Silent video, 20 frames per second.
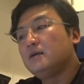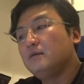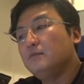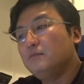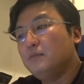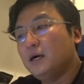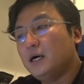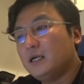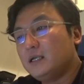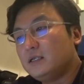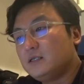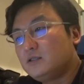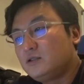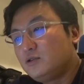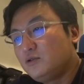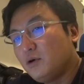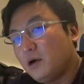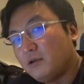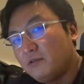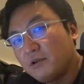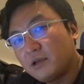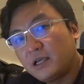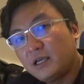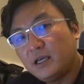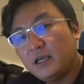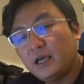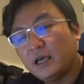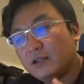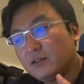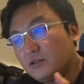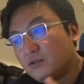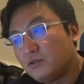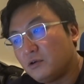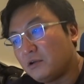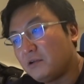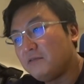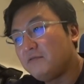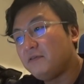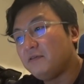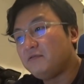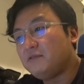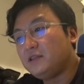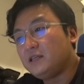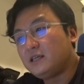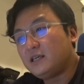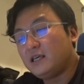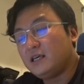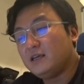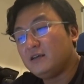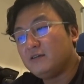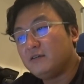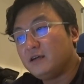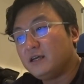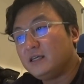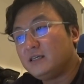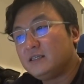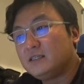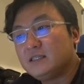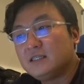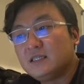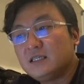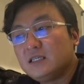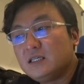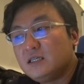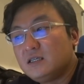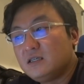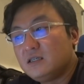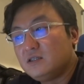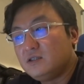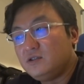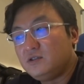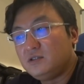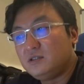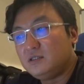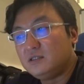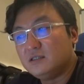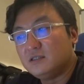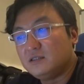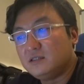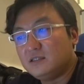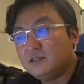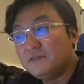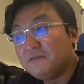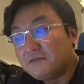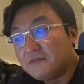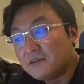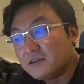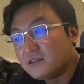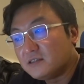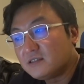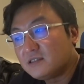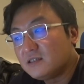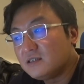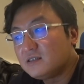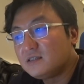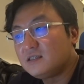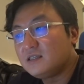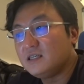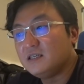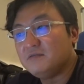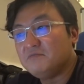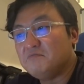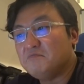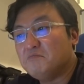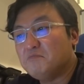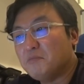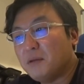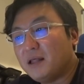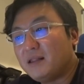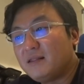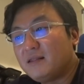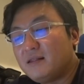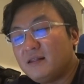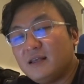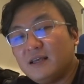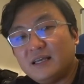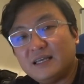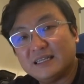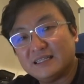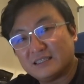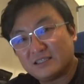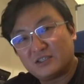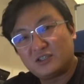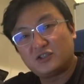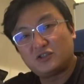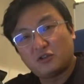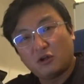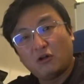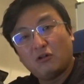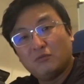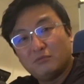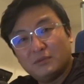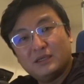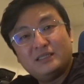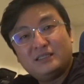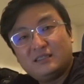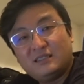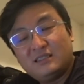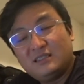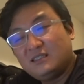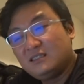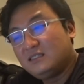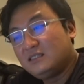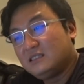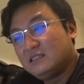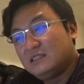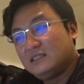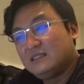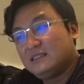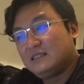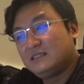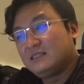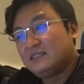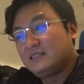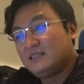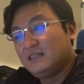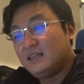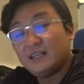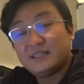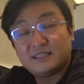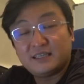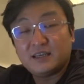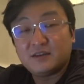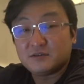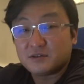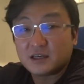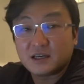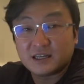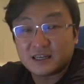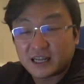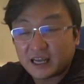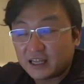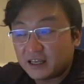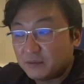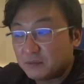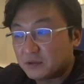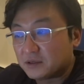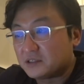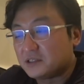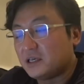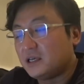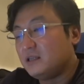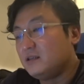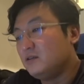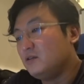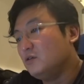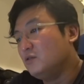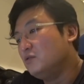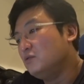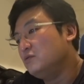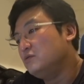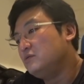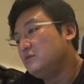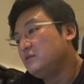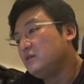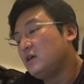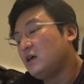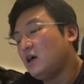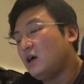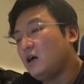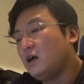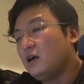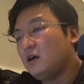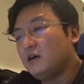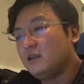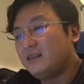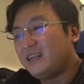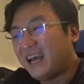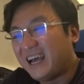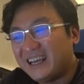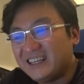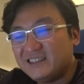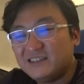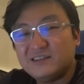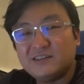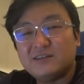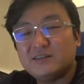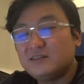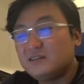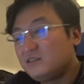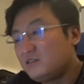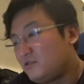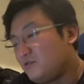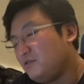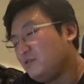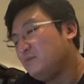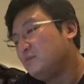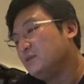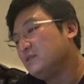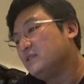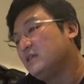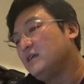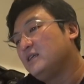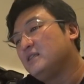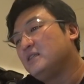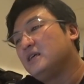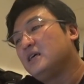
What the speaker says: But 200k and 250k, right? The differences in monthly installment, let's say you take a 90% loan, 9 years, 3%,